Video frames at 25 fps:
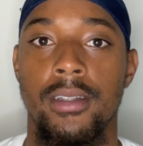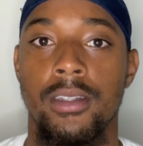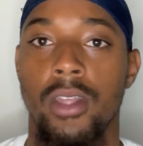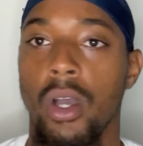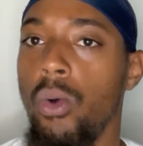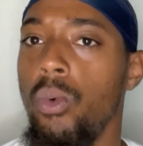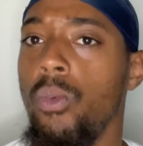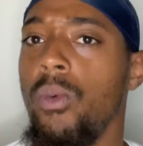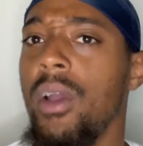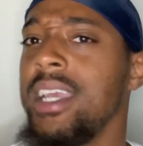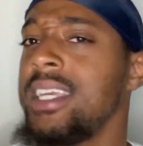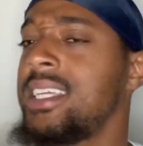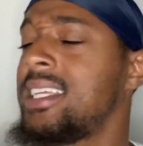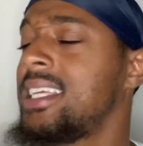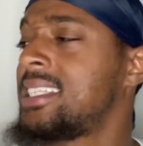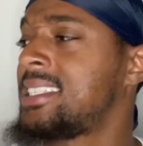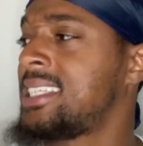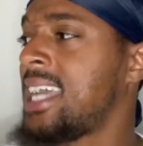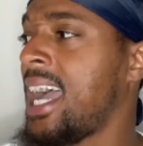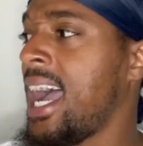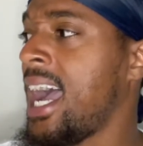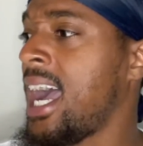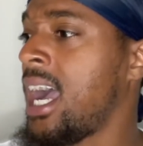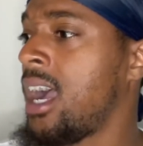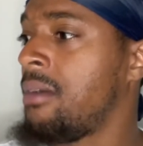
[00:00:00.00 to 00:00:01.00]
Don't waste your
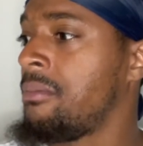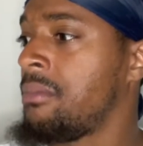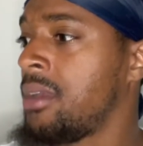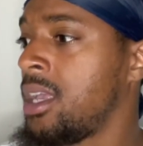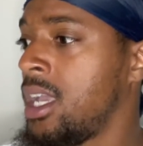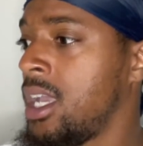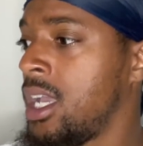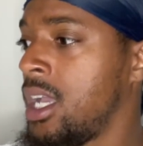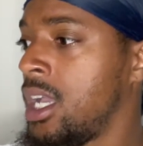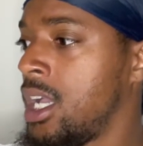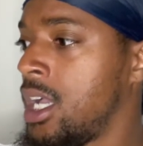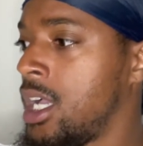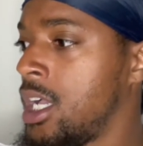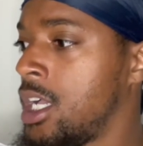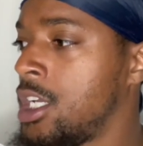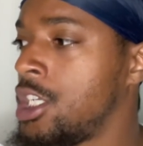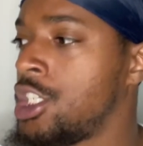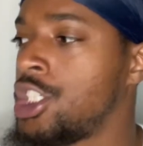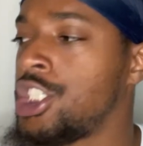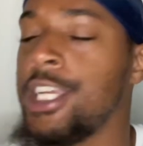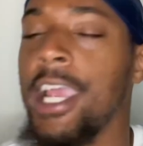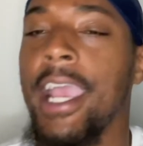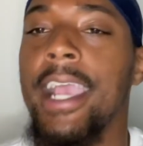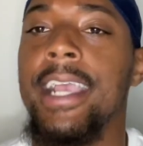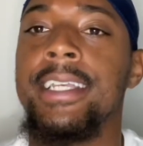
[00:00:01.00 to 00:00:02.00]
time
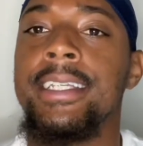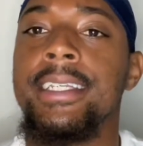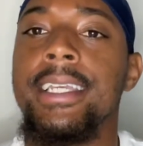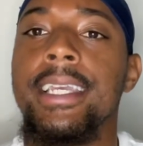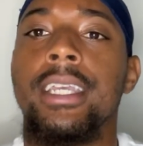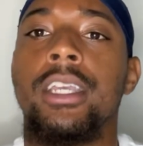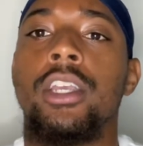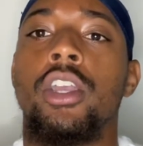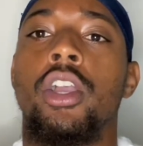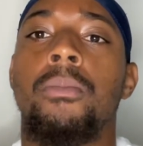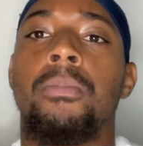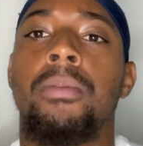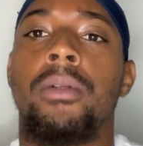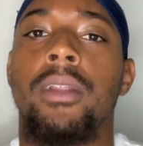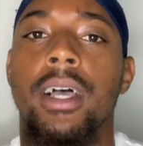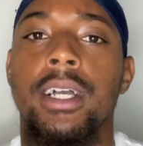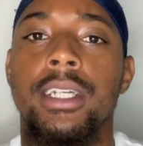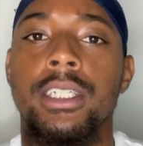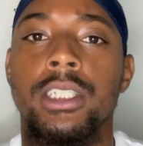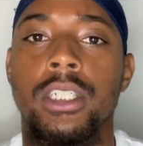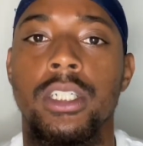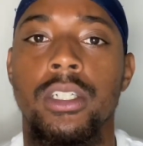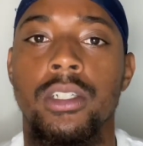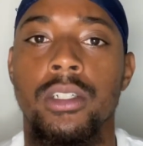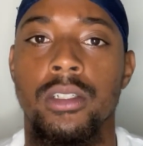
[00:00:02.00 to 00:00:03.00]
chasing your
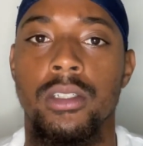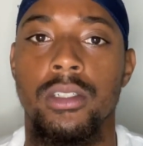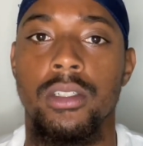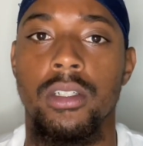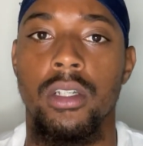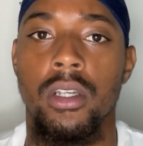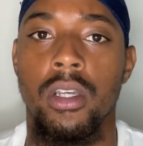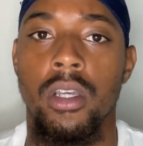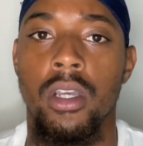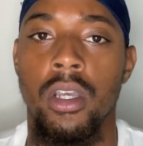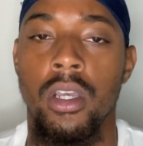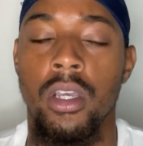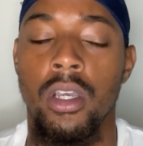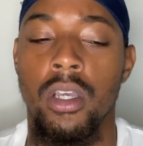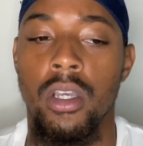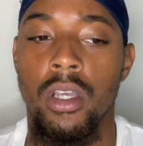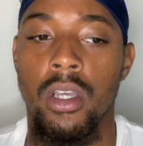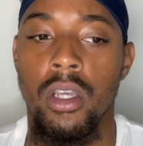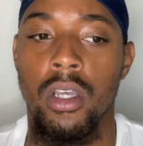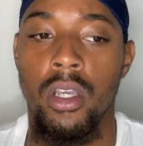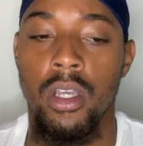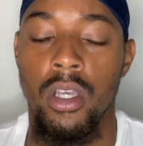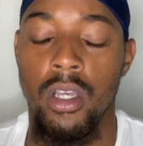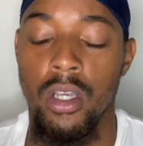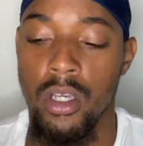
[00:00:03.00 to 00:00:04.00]
pleasures.
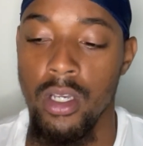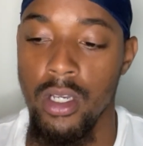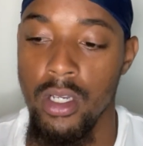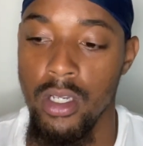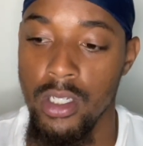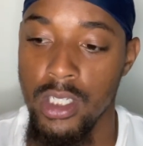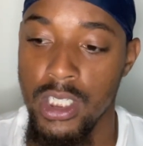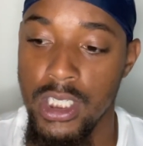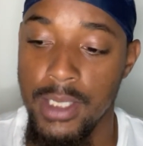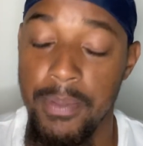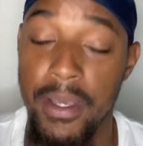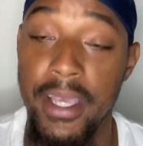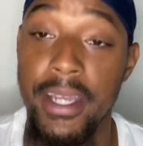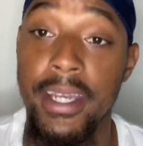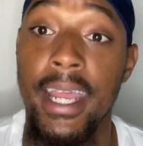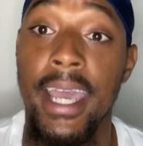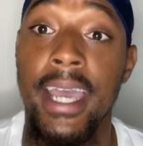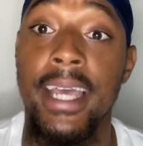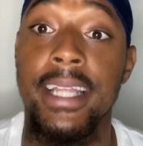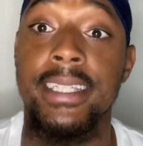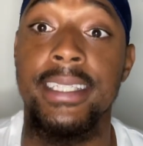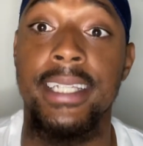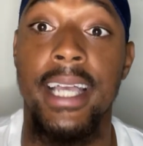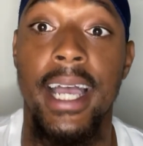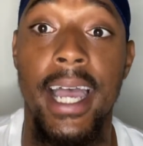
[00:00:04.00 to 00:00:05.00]
Spend
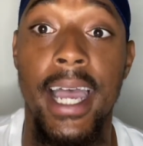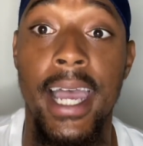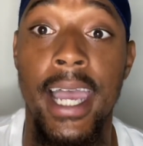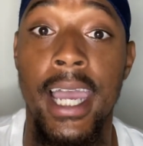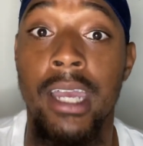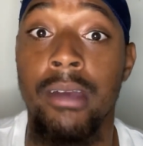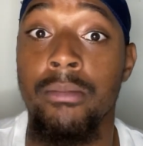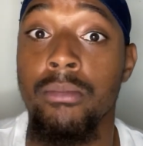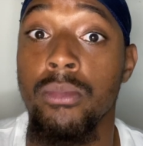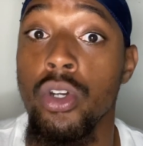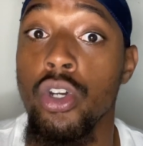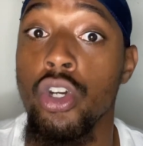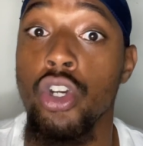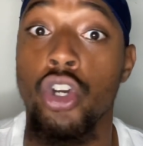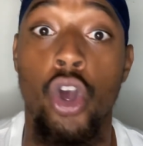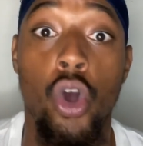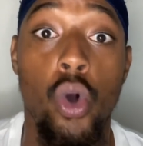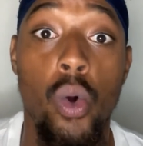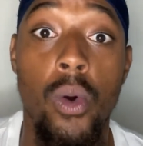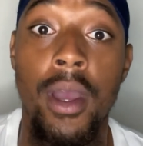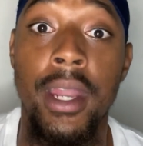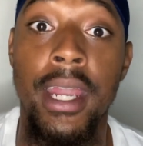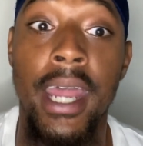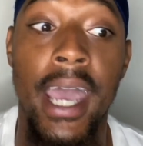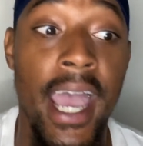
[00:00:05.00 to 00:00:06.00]
that time
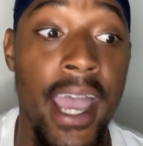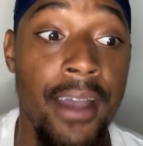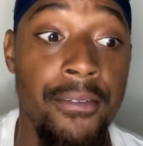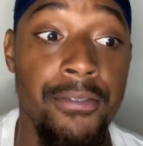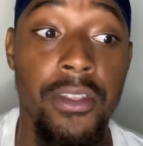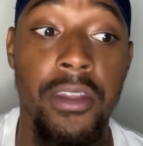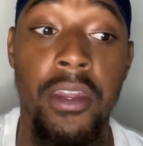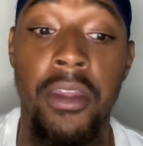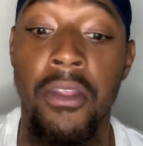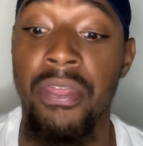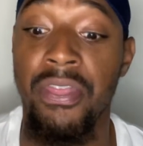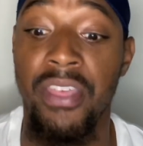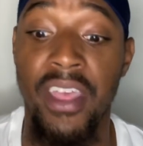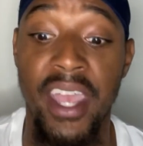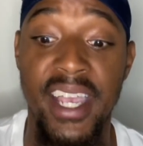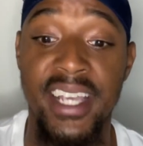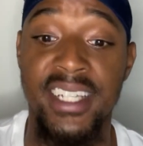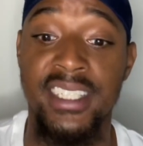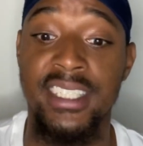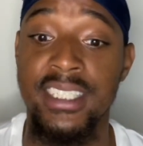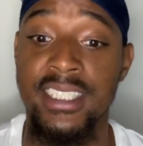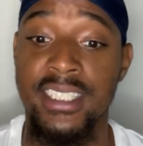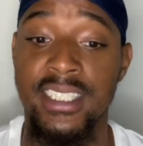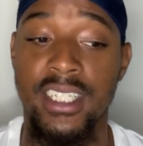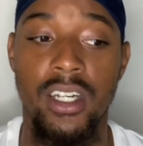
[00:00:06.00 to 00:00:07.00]
going after the things
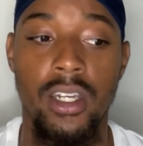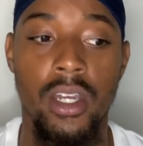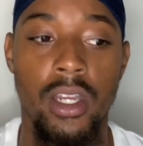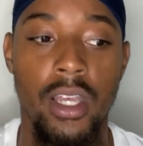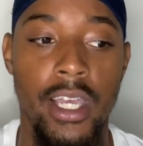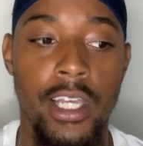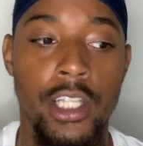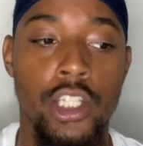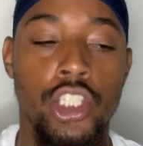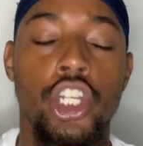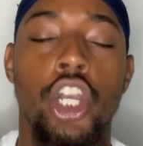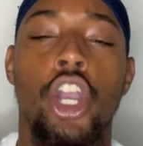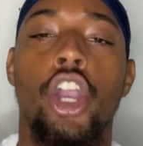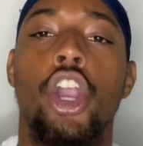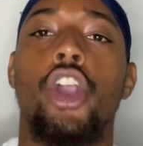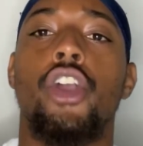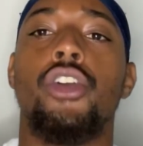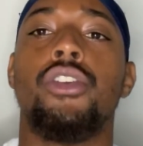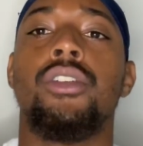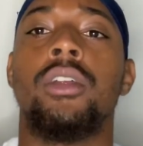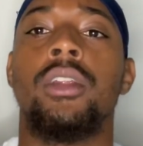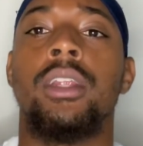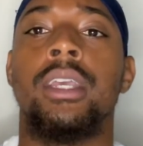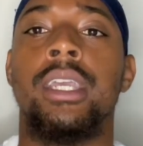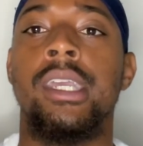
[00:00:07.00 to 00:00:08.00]
that's going to
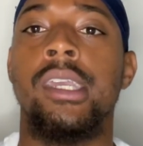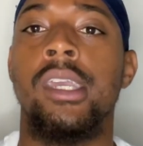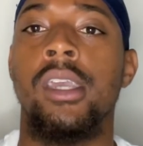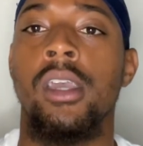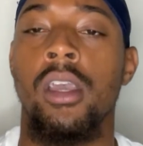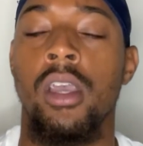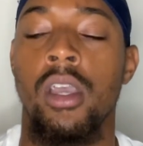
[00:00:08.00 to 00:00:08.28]
internally